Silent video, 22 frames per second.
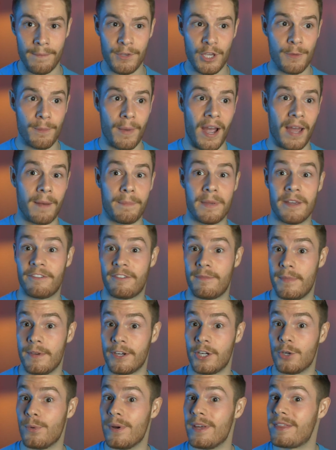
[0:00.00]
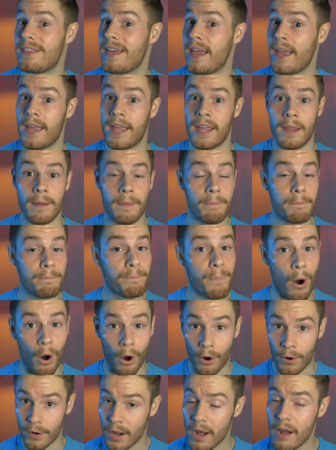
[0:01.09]
You might be familiar with a
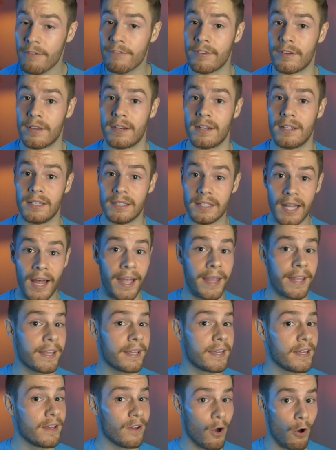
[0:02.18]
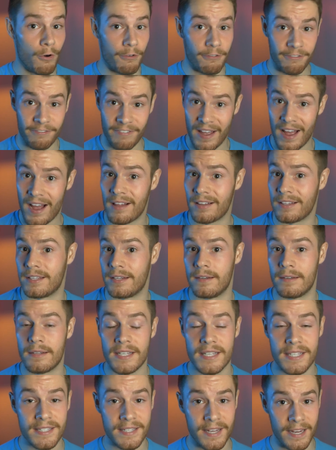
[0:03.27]
part of it, like O'Fallon,
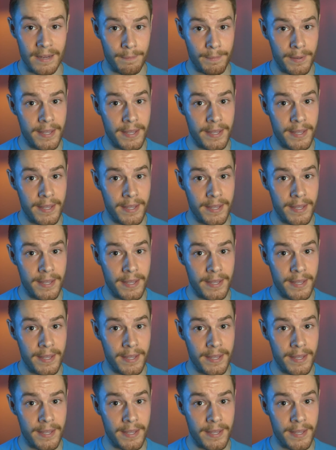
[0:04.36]
St.